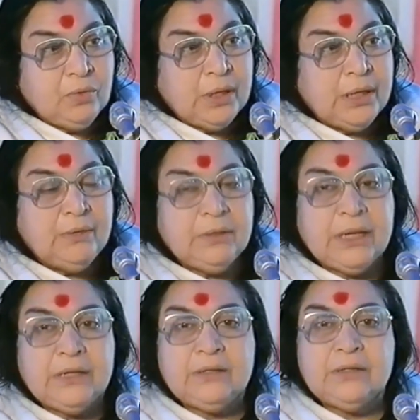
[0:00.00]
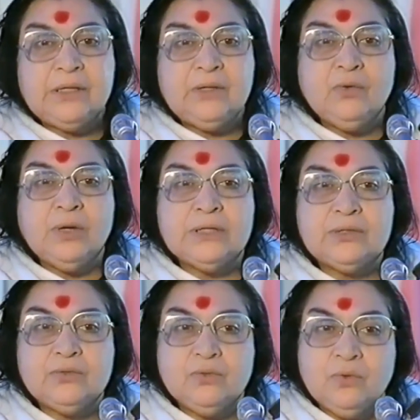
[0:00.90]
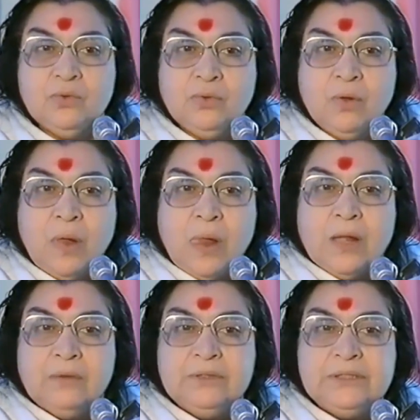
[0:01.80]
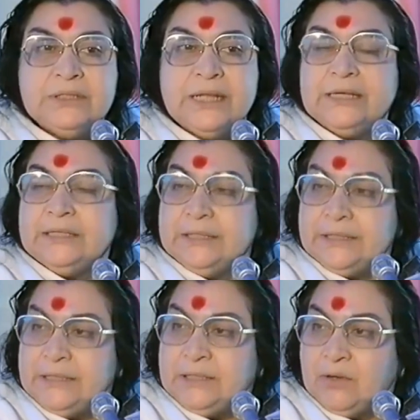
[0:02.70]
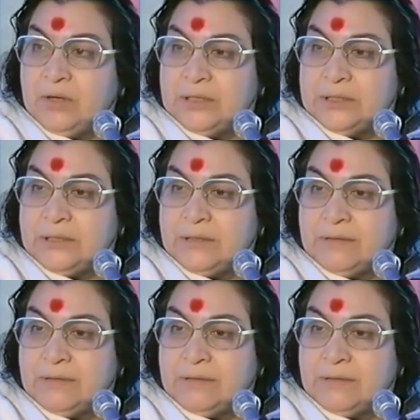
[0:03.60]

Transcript: and that the ego has to go, which is like a disease on us.